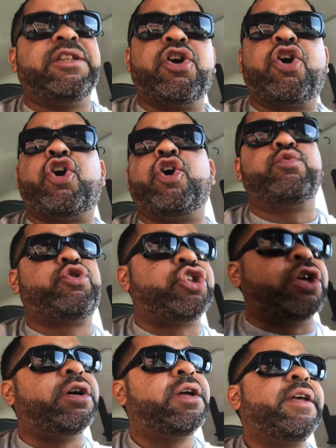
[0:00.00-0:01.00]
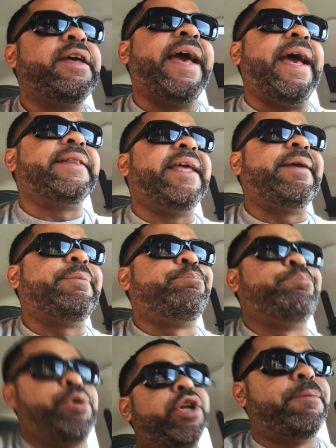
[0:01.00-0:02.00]
in the culture, and they
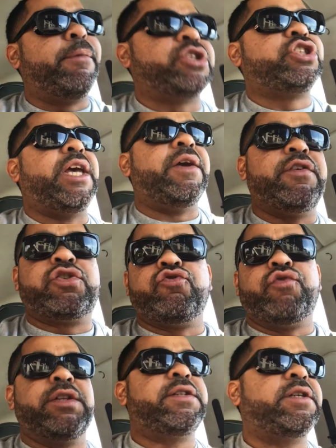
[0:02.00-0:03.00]
pretty much gave it to Run